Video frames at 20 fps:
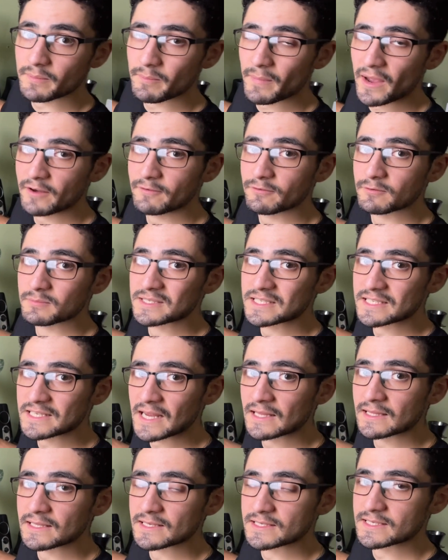made from
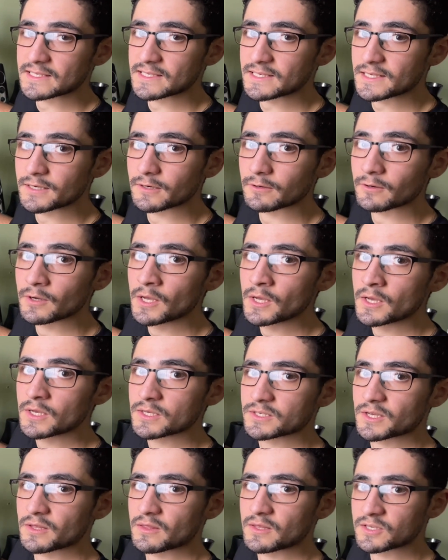stainless steel,
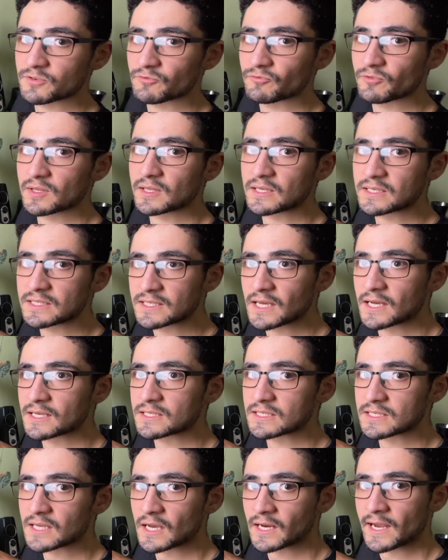so this really
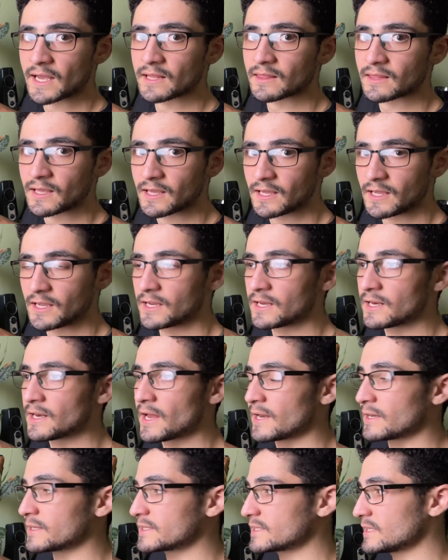does suck out the heat.
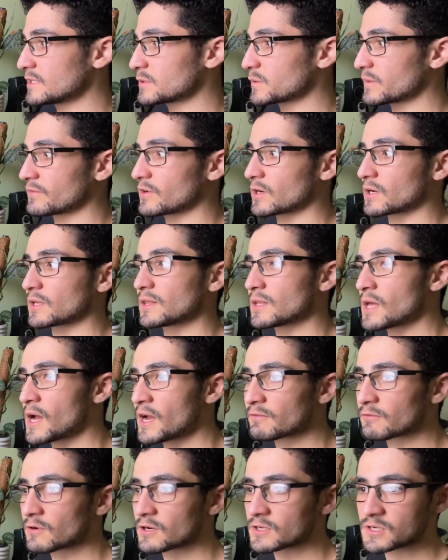And since we've got a
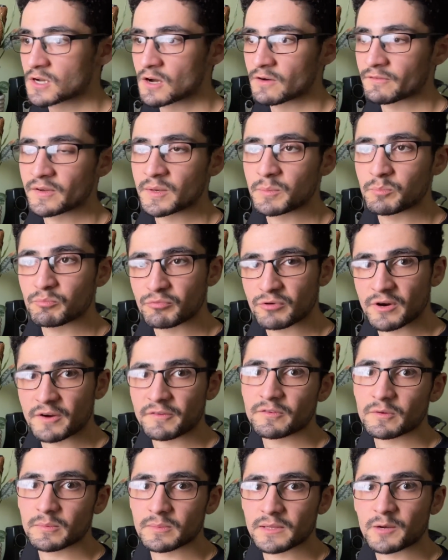light roast coffee,
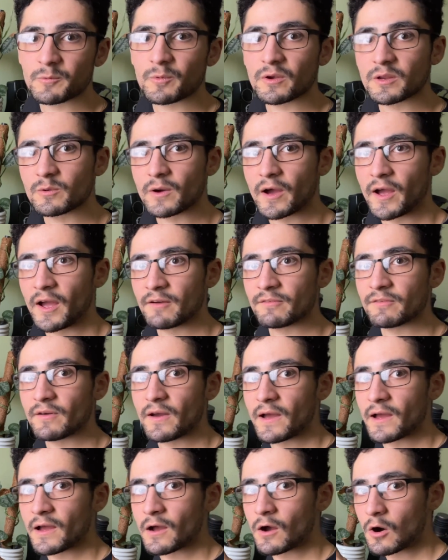preferably we'd
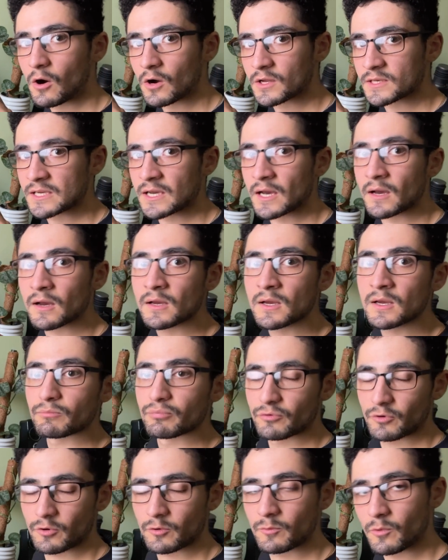have a hotter
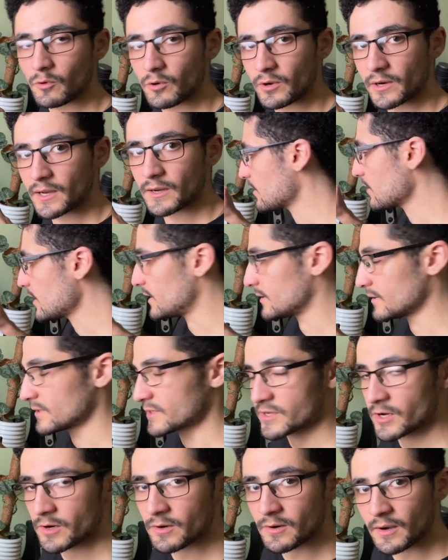brew water. All right,
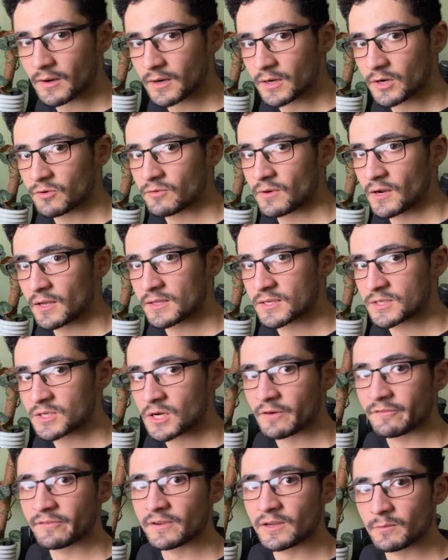so I'm going to grind this
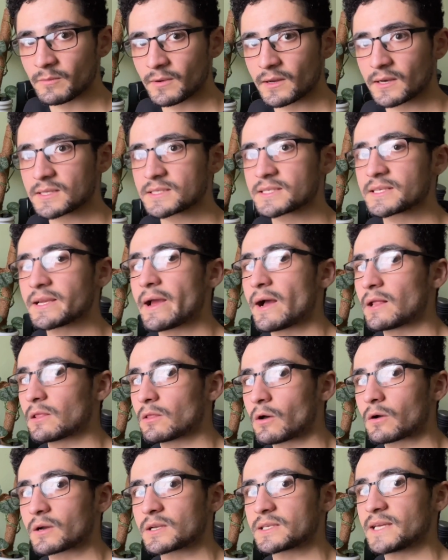coffee and we're going to see how
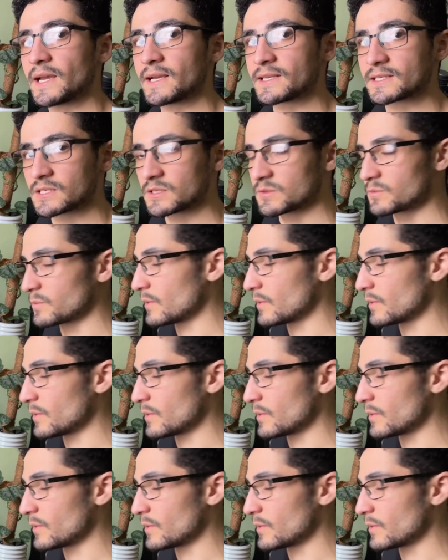long it takes as